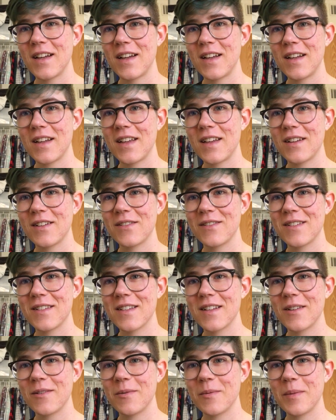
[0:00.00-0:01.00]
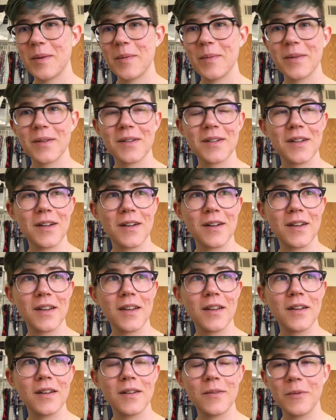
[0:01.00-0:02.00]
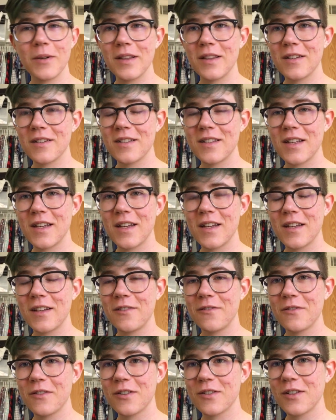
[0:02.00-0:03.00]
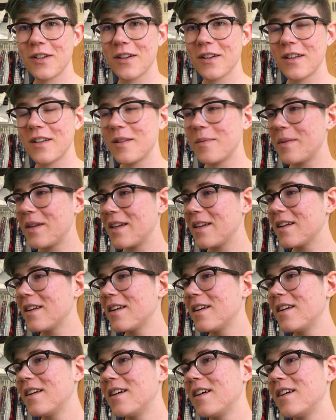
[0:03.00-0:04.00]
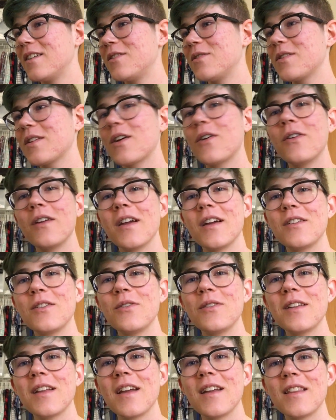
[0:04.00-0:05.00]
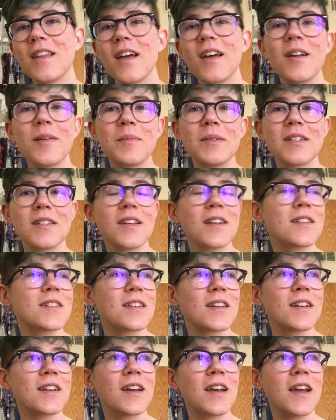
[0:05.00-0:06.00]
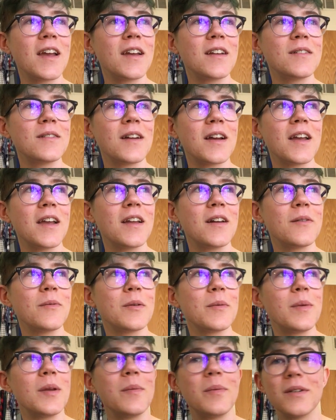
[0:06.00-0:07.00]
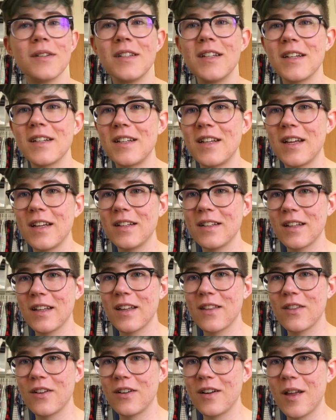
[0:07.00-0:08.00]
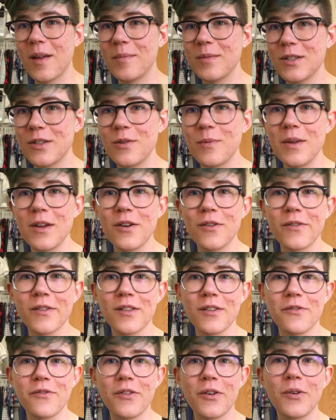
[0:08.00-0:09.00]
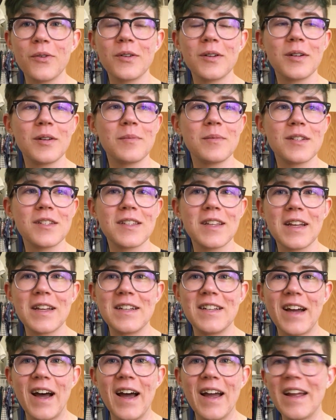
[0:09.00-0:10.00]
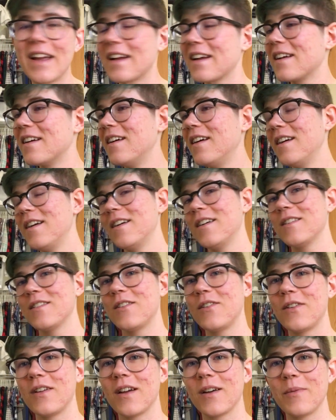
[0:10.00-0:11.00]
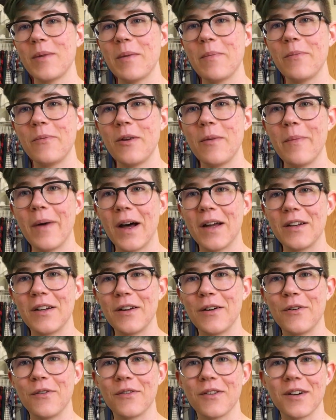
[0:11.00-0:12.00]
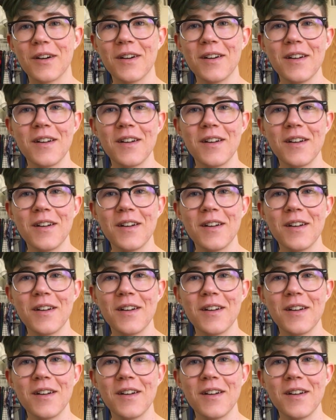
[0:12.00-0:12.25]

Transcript: I can't always tell when people are talking, what they're saying, and if they're talking to me, and she's like, "Oh yeah, I totally get that." And I'm just like, sick. I hate, I hate it when people dictate like their names to me over the phone, and I'm just like dying. So yeah, we we bonded over